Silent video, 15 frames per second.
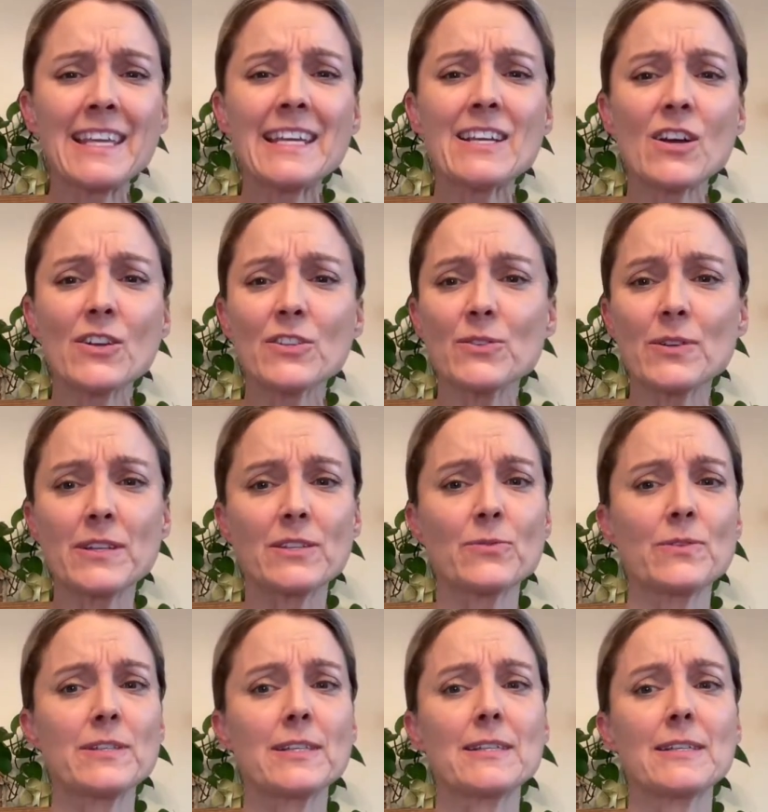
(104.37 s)
Again, also in
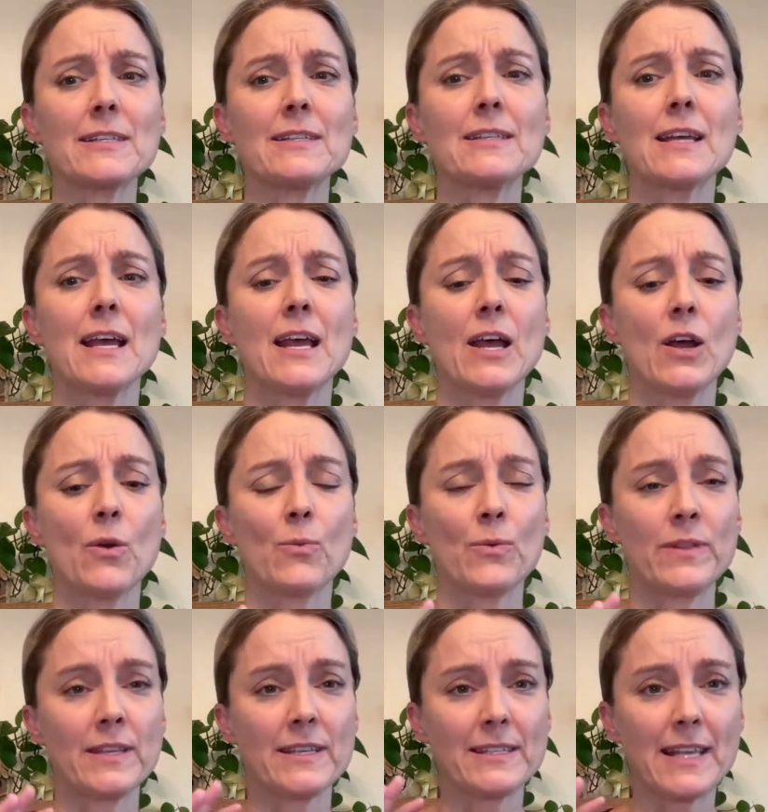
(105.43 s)
insulin resistance,
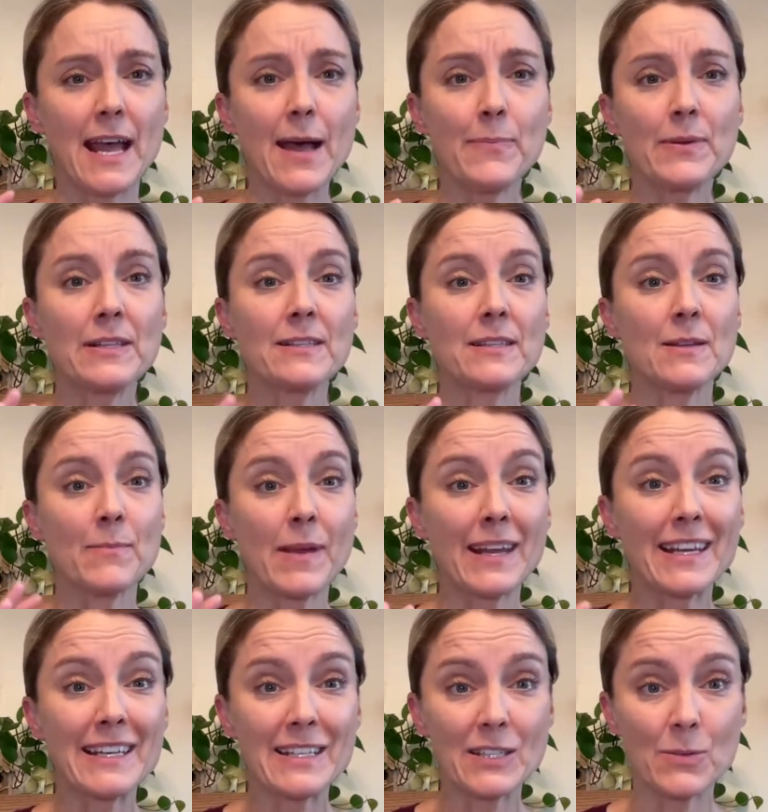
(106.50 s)
when this happens, the
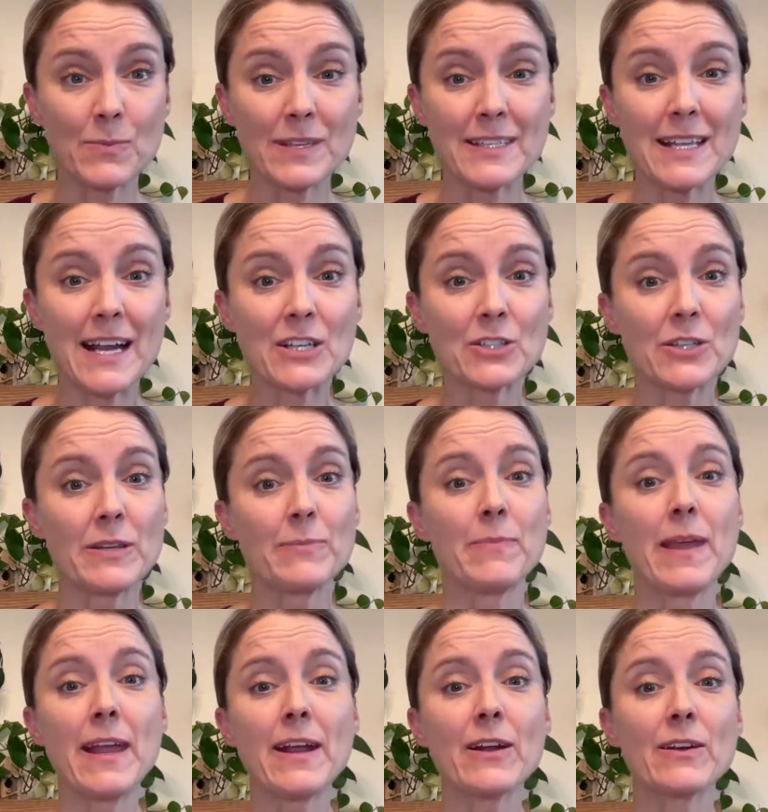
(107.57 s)
mechanism is actually
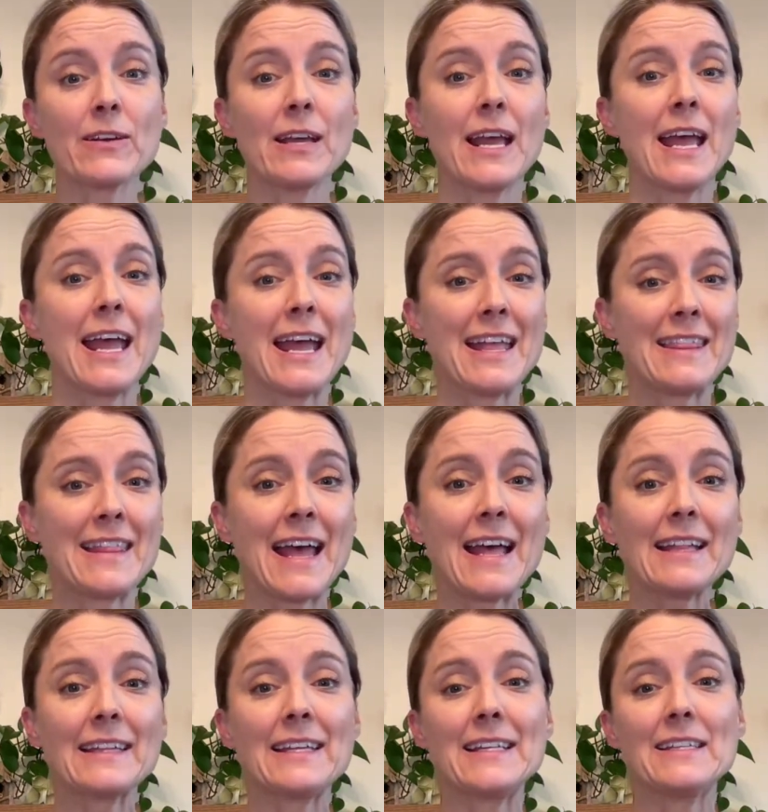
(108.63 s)
impaired, and
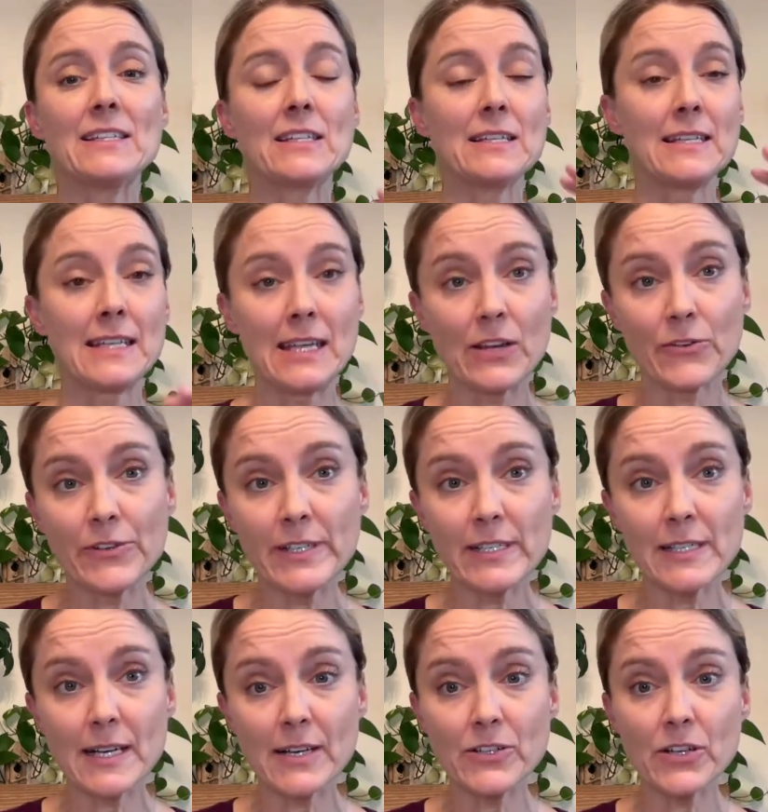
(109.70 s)
that leads to
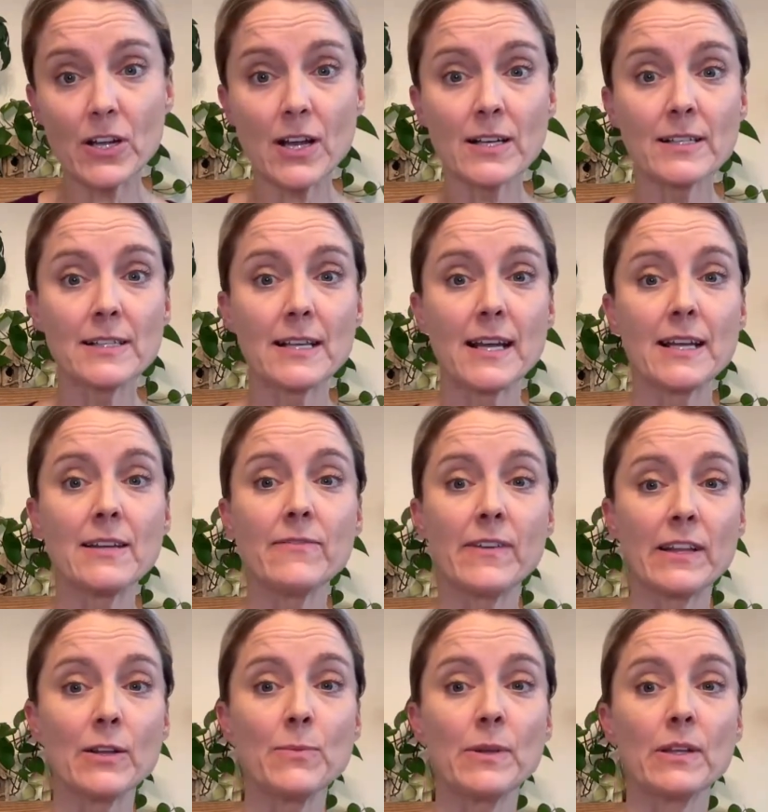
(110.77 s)
decreased nitric oxide
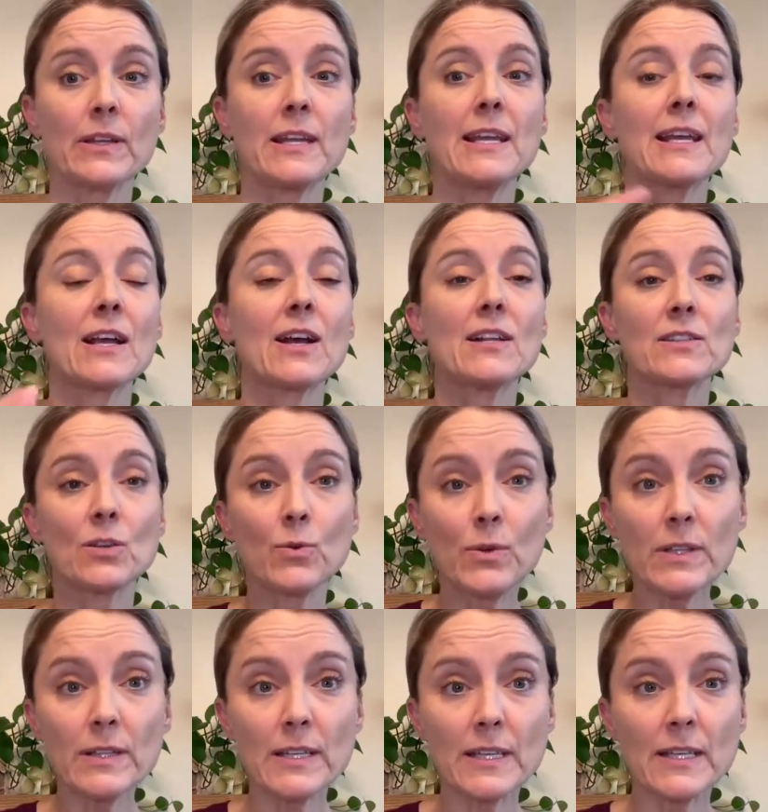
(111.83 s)
availability and
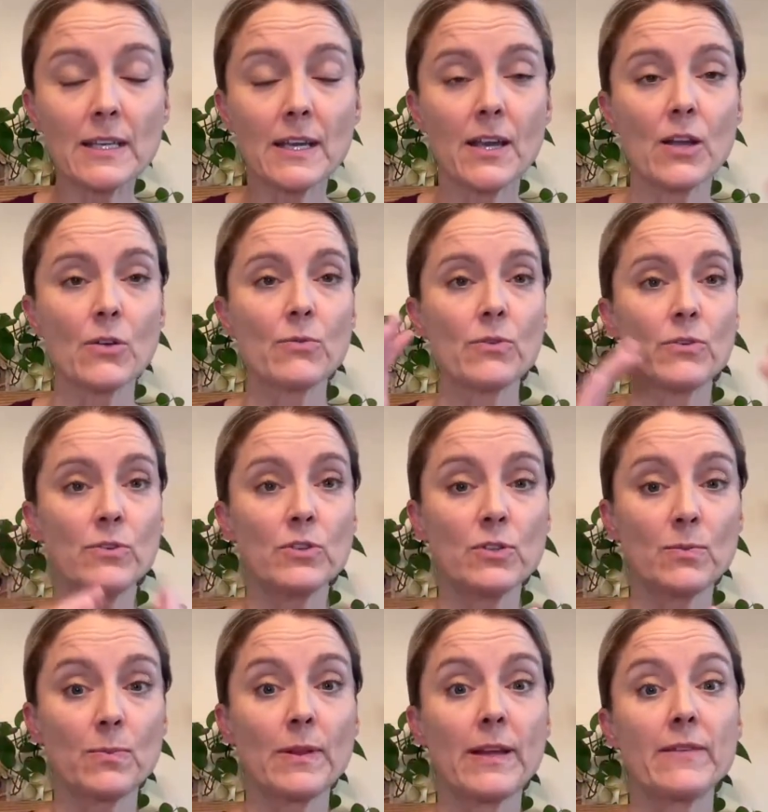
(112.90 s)
consequently
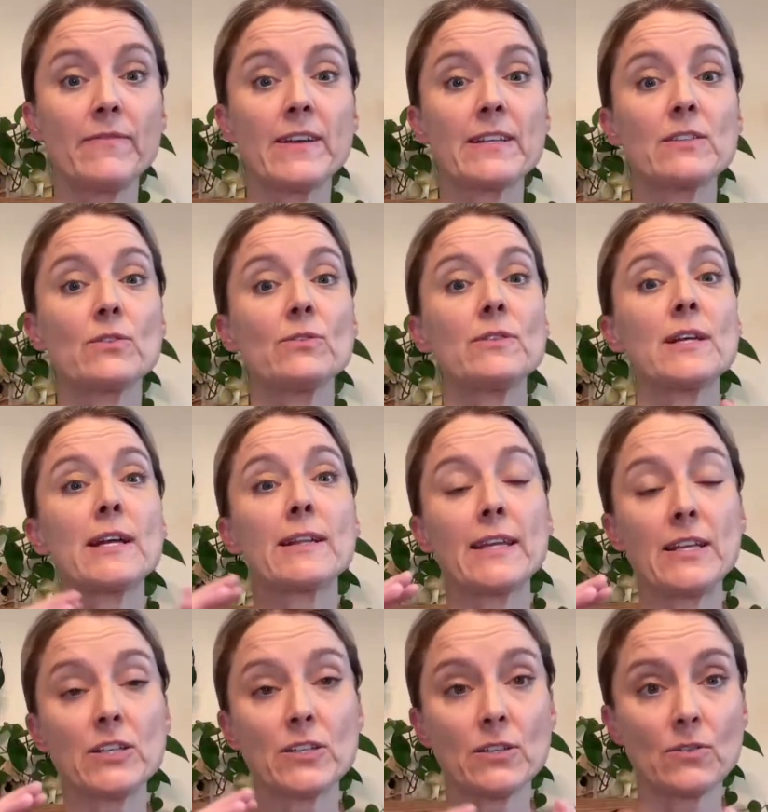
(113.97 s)
reduce blood vessel
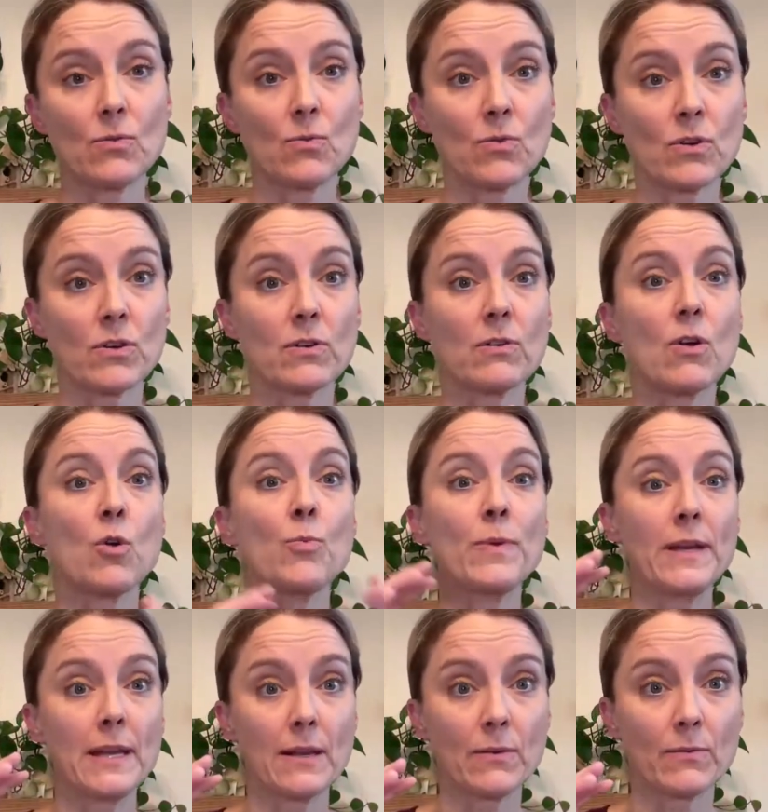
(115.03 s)
dilation or
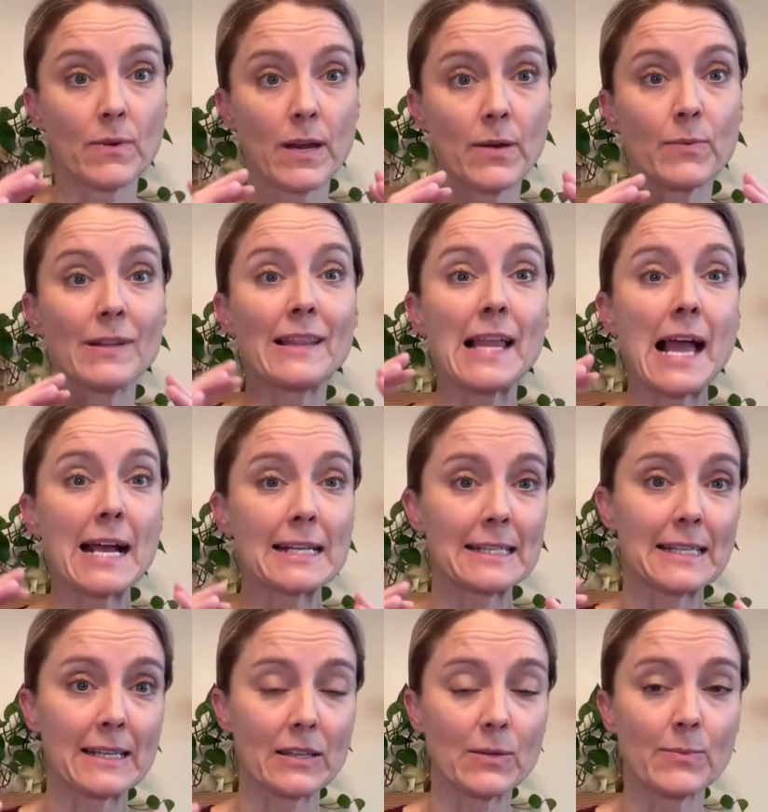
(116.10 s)
opening, right?
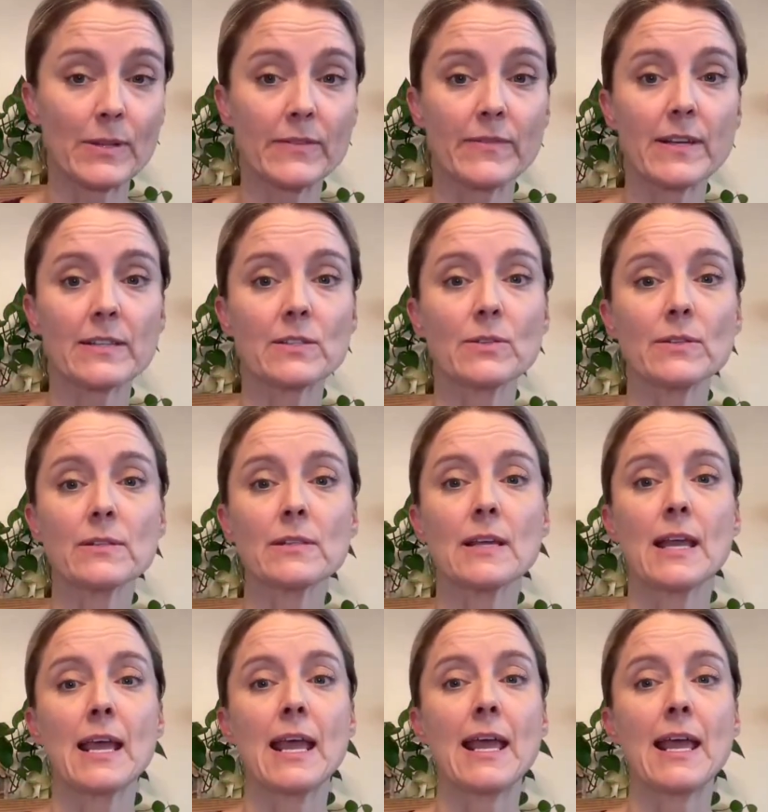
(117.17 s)
Relaxing of the blood vessels.